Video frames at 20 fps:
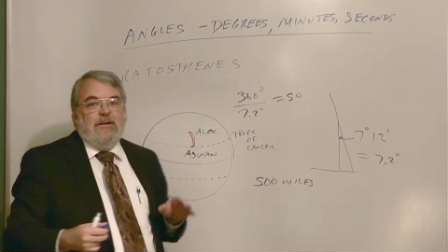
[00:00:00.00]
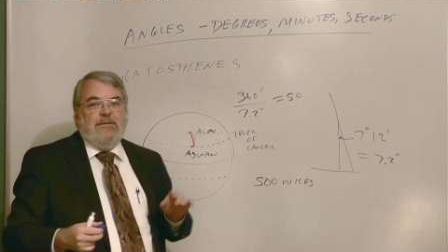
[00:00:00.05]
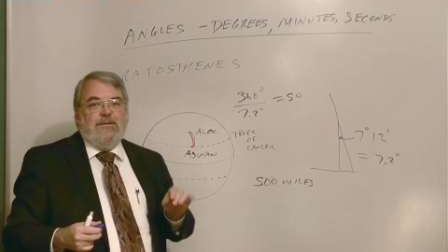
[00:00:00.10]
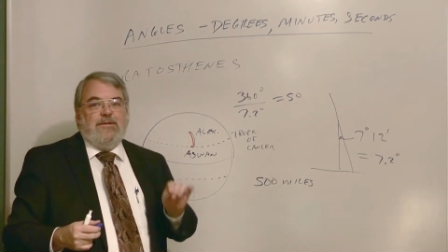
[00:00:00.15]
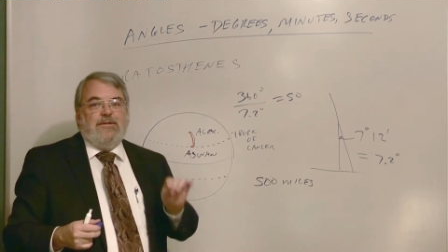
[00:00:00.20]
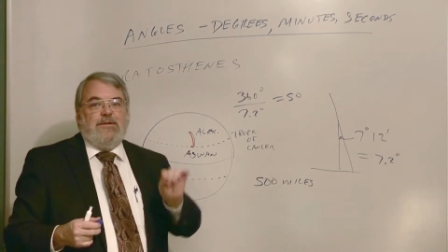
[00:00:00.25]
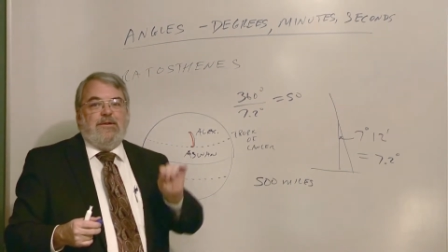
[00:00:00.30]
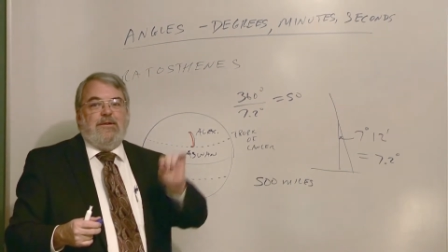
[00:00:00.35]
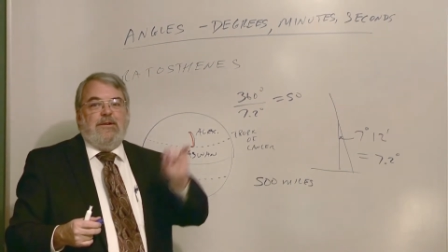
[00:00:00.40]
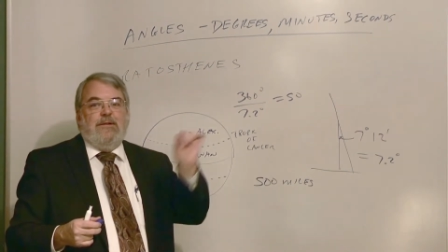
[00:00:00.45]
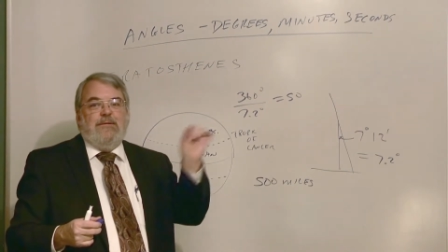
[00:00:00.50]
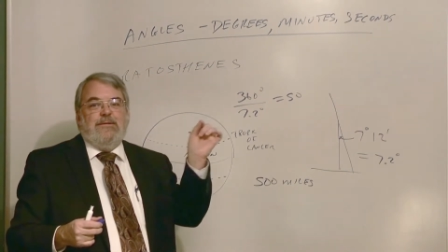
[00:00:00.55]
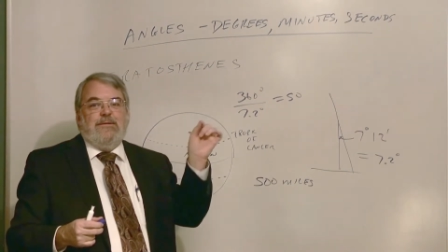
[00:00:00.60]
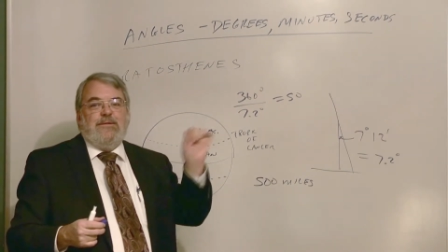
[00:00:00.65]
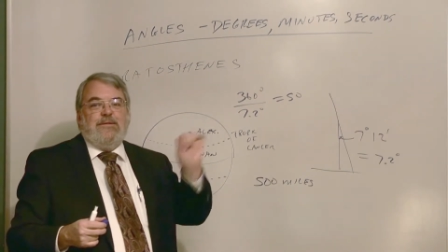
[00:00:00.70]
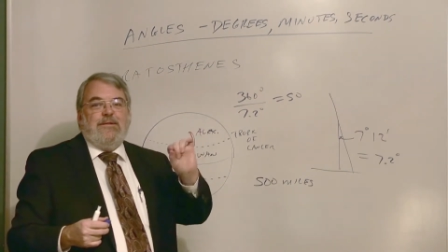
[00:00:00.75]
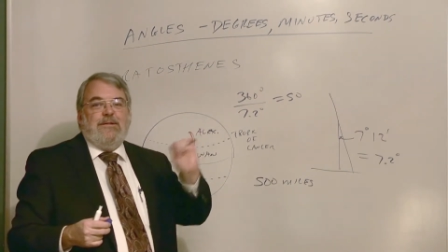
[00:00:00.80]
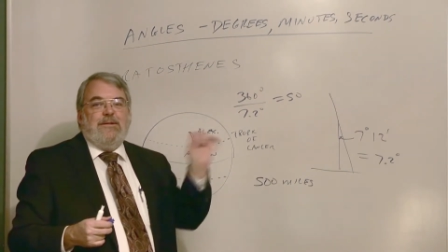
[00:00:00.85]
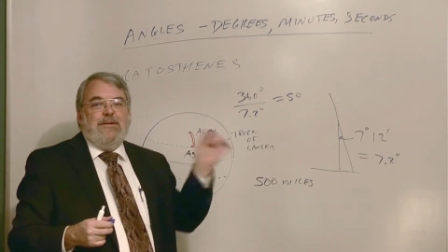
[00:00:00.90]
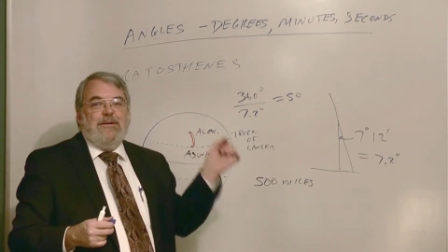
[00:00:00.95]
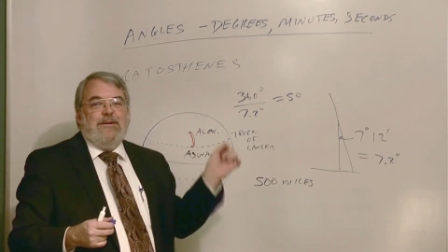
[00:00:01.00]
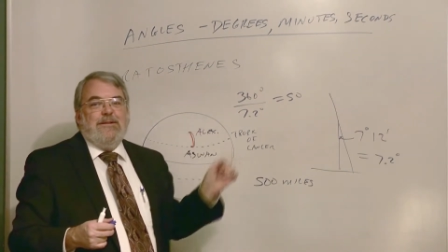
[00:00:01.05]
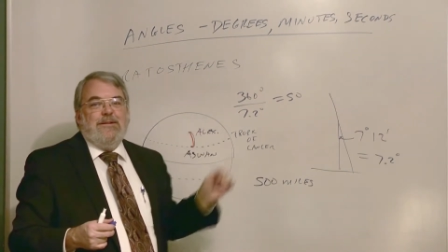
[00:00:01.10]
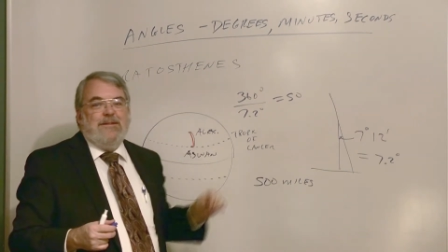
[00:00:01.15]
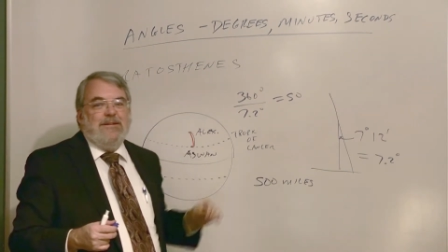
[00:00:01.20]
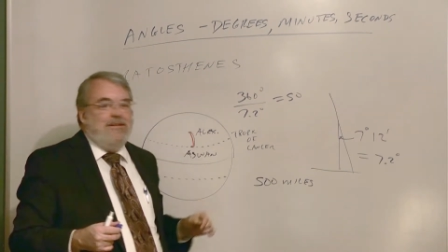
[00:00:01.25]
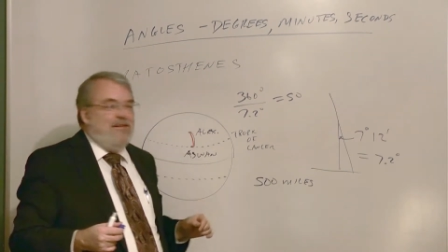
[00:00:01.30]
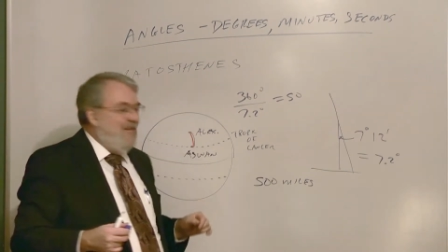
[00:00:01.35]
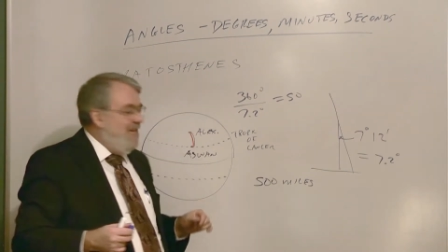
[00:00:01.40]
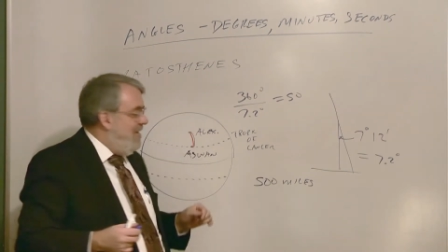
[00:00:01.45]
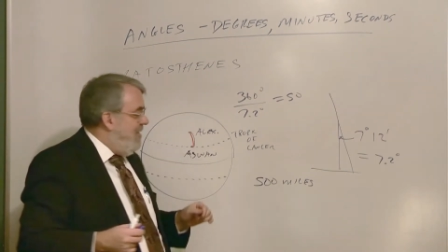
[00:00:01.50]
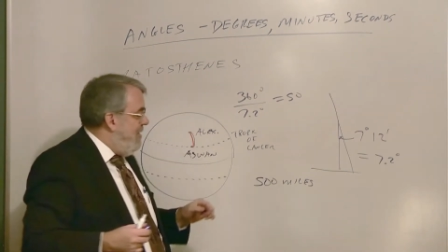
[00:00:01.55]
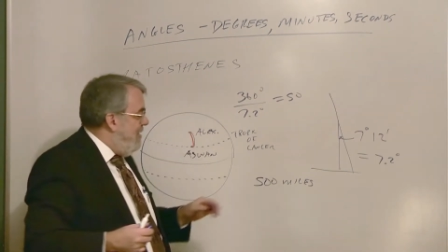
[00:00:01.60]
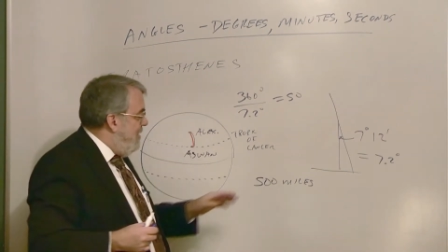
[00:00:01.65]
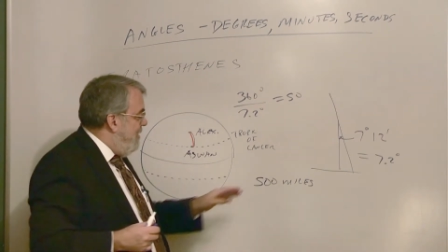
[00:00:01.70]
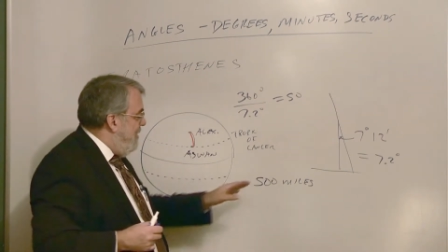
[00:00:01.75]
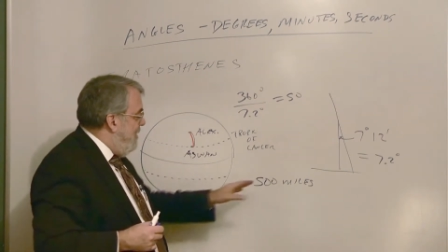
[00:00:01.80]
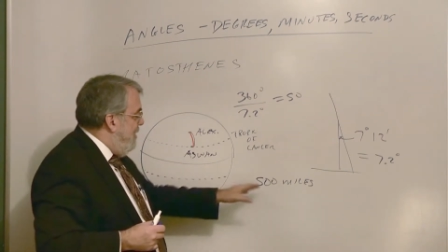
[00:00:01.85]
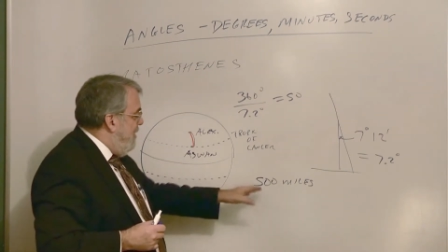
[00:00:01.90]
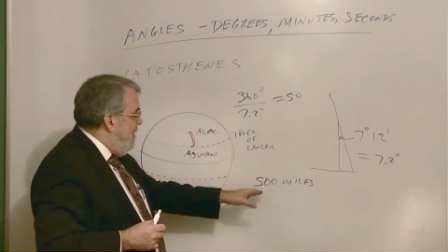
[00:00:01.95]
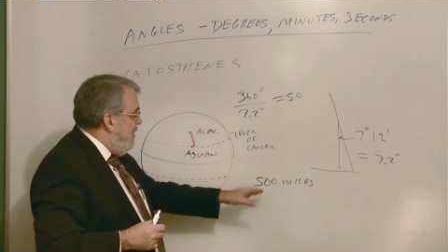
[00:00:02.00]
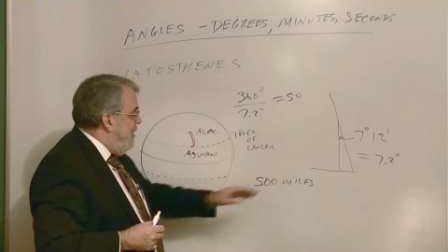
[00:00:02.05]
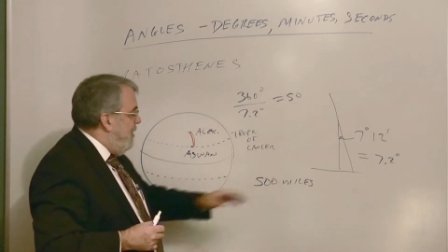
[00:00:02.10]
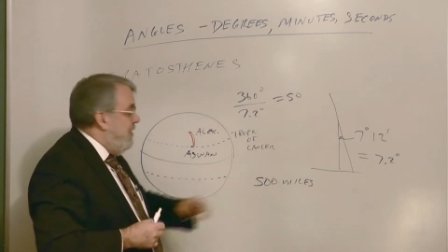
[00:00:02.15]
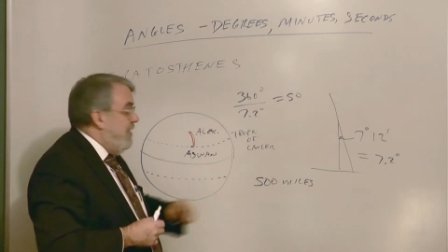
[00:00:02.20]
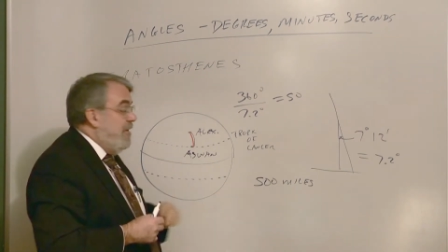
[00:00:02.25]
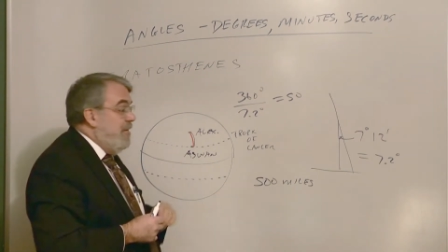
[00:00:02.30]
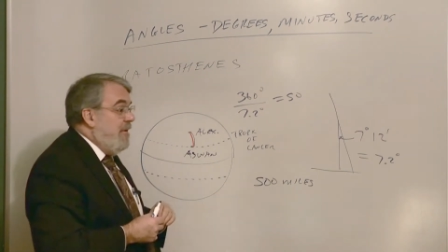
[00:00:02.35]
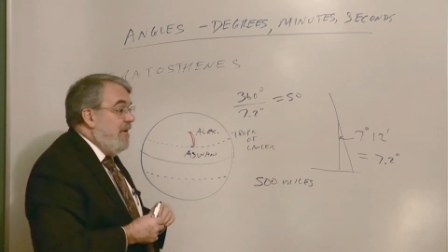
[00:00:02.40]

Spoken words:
of the circumference of the Earth. So if you